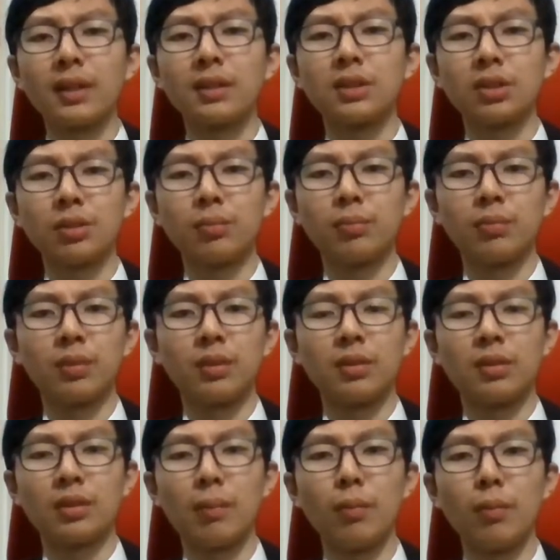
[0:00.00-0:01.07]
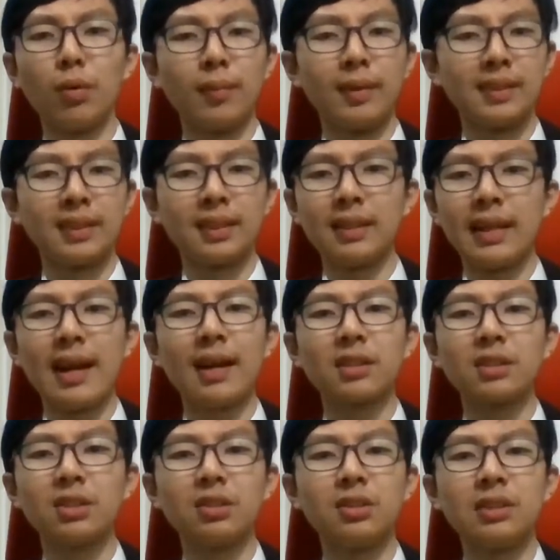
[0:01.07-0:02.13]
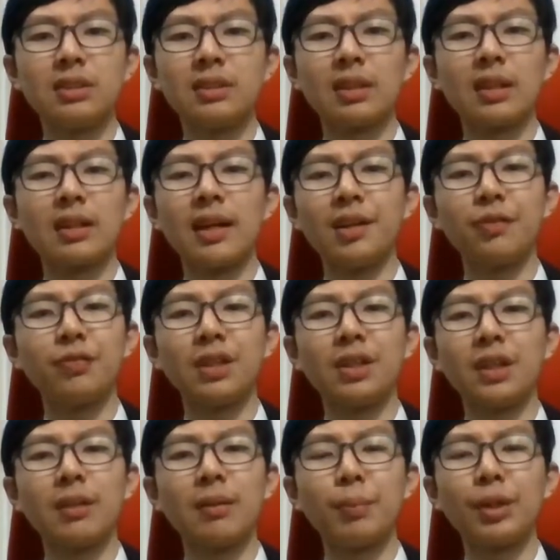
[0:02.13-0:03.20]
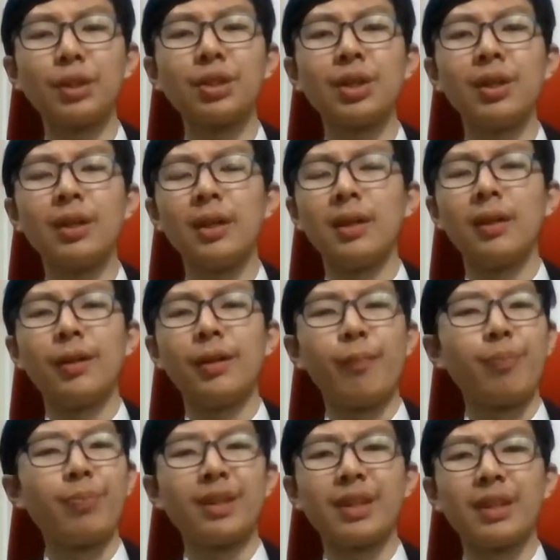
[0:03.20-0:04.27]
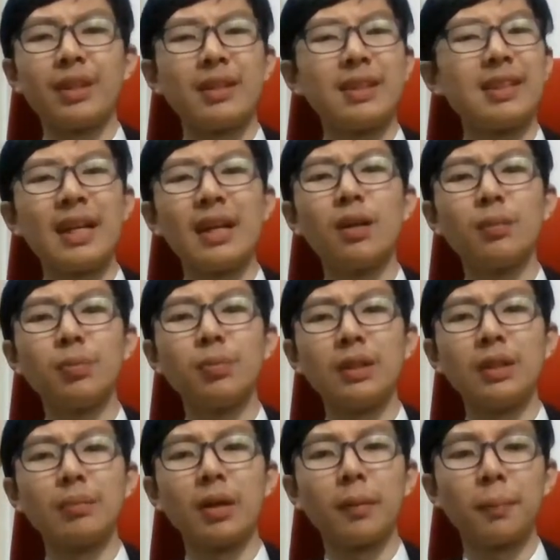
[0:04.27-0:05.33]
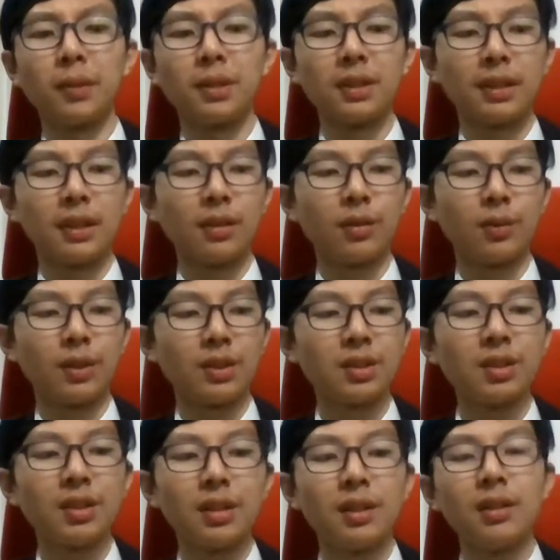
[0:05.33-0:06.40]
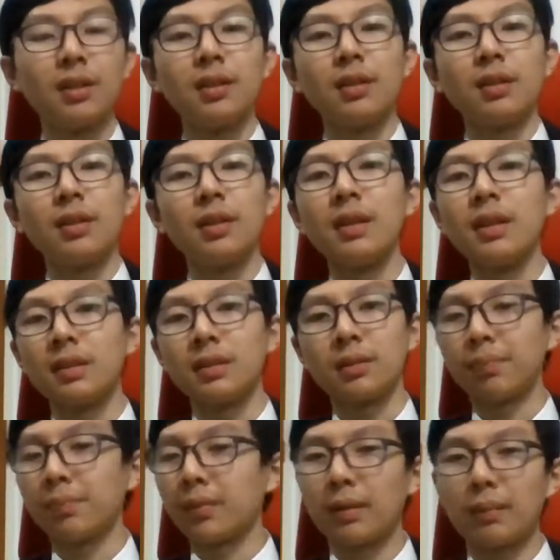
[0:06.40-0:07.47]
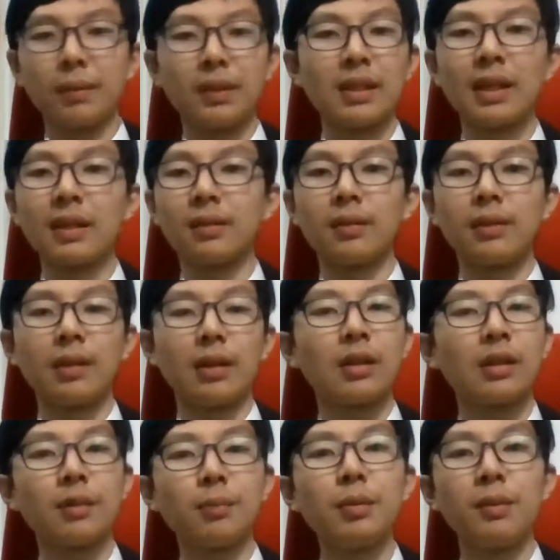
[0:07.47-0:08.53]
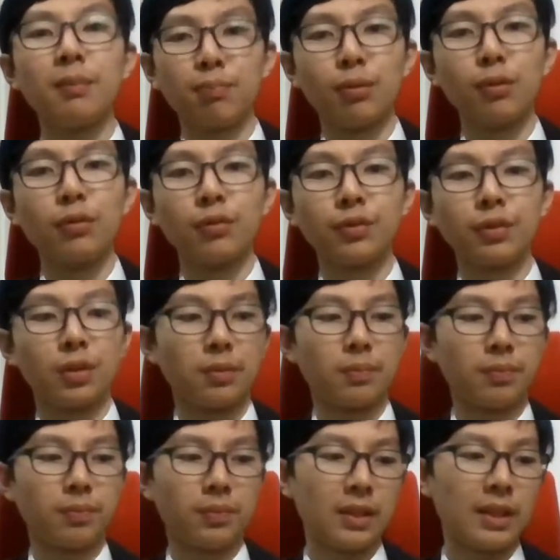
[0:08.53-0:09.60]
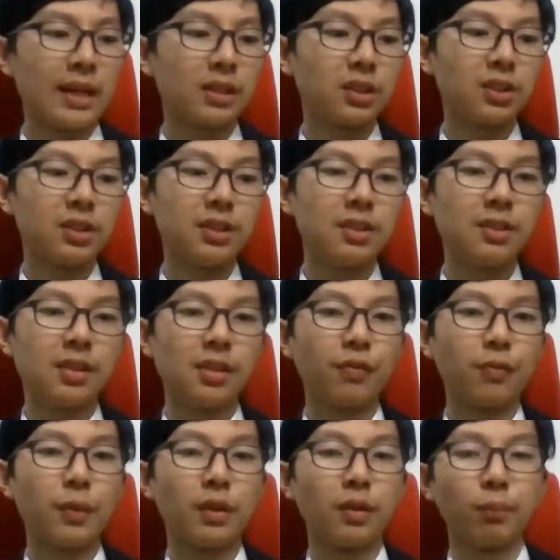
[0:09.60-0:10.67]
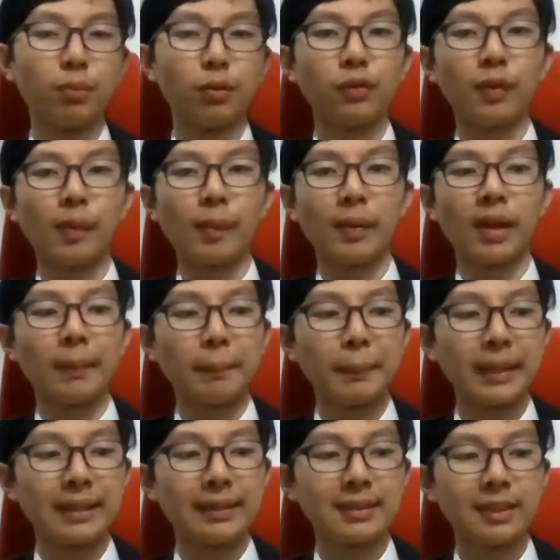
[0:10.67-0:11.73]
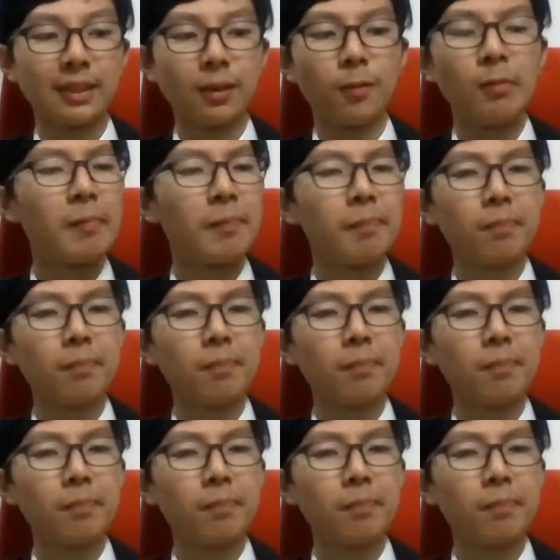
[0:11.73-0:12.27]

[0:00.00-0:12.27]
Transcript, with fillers: in some some moments, and the action scenes are kind of done a bit terribly, in my opinion, anyways. These, but not could be improved. The action scenes could have been improved, in my opinion. So